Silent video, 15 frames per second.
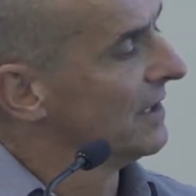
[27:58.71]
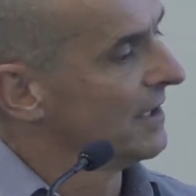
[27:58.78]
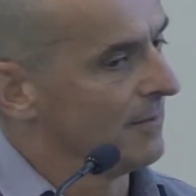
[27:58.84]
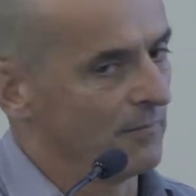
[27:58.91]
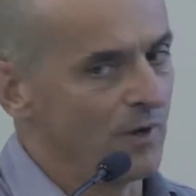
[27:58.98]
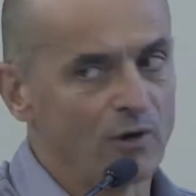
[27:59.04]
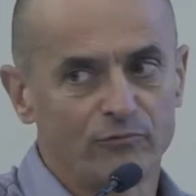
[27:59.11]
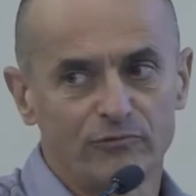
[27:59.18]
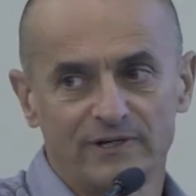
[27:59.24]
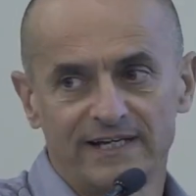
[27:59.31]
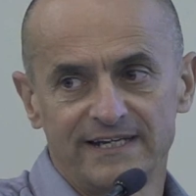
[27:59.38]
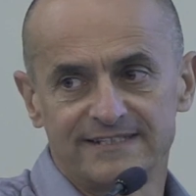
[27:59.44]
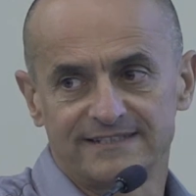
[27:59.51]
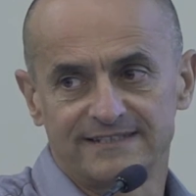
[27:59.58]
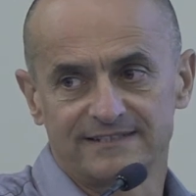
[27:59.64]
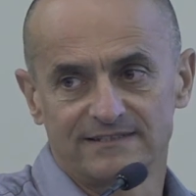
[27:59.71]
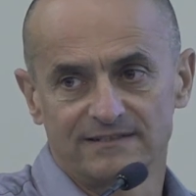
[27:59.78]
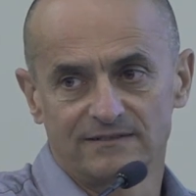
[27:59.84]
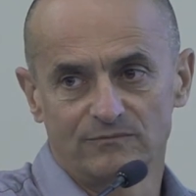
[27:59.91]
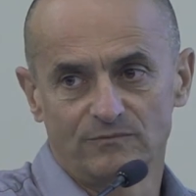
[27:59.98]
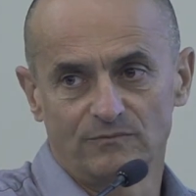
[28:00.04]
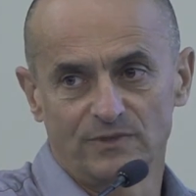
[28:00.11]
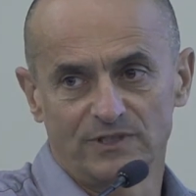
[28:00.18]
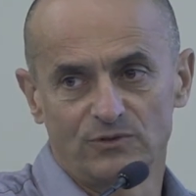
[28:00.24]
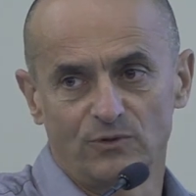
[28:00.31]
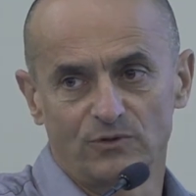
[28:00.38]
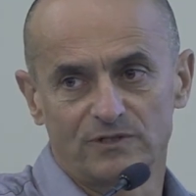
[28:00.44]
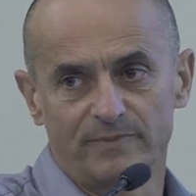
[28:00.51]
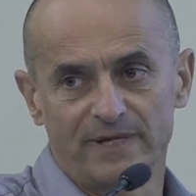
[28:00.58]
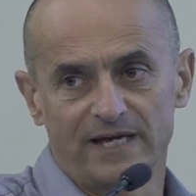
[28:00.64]
Mould release,
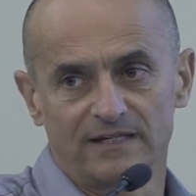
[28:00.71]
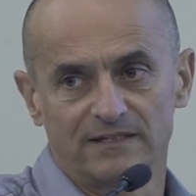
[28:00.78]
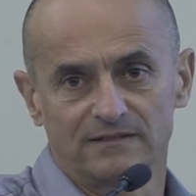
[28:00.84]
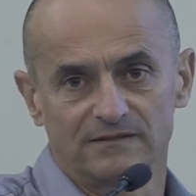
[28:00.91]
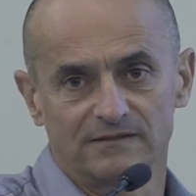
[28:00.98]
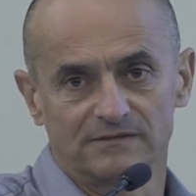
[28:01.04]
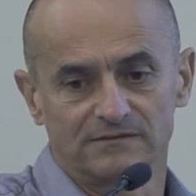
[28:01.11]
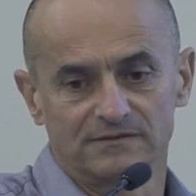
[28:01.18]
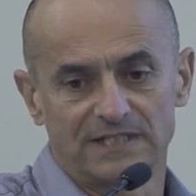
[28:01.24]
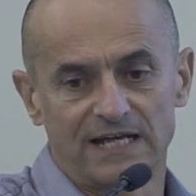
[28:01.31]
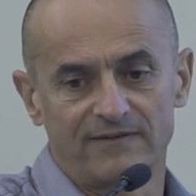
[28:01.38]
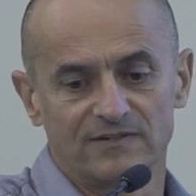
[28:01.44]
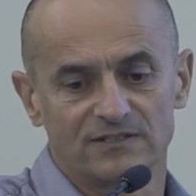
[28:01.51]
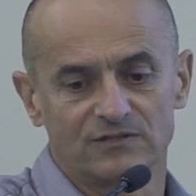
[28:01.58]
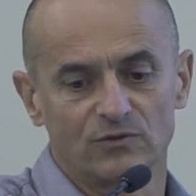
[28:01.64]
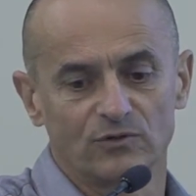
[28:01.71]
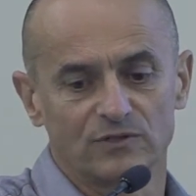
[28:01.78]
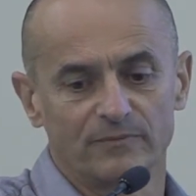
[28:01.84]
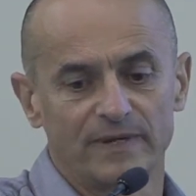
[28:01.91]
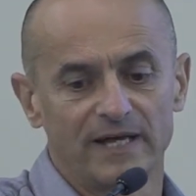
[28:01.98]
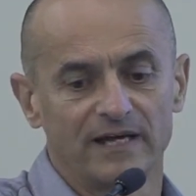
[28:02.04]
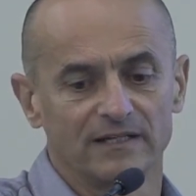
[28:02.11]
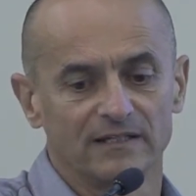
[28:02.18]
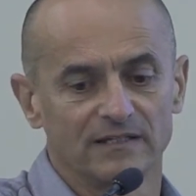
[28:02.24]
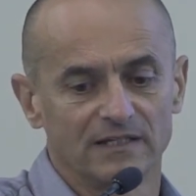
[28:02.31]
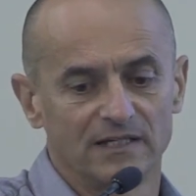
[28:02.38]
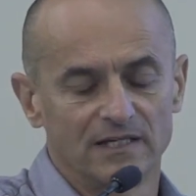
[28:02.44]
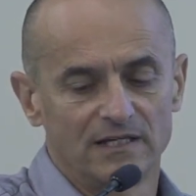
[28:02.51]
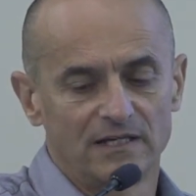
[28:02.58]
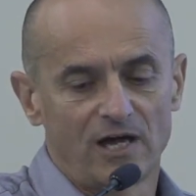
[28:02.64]
David's talked about,
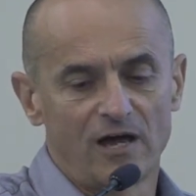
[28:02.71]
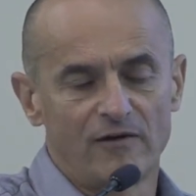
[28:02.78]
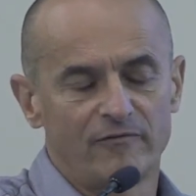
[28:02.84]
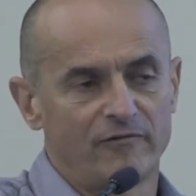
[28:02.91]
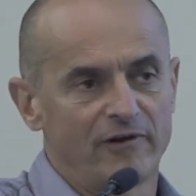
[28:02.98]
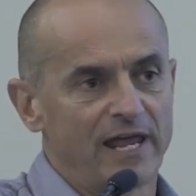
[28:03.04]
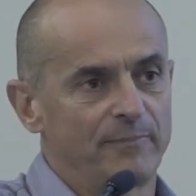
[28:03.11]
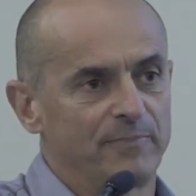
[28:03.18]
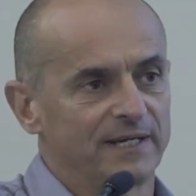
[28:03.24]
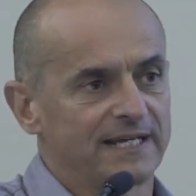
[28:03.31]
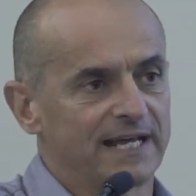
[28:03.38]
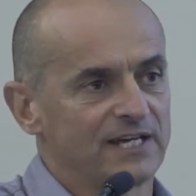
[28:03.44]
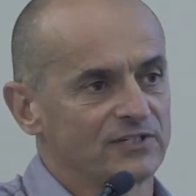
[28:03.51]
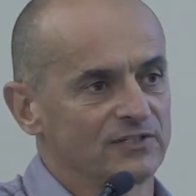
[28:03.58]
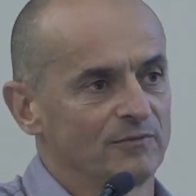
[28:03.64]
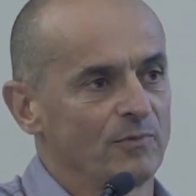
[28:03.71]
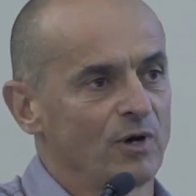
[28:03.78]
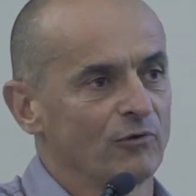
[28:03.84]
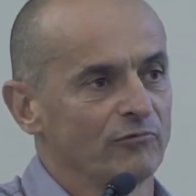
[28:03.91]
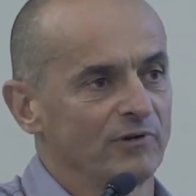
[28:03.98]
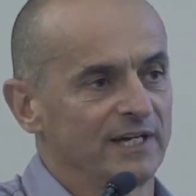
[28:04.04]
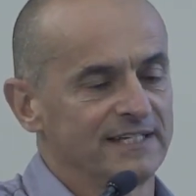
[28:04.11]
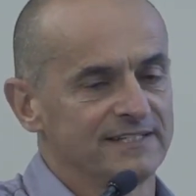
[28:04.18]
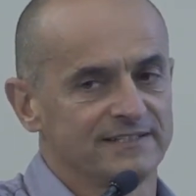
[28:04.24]
over application of mould release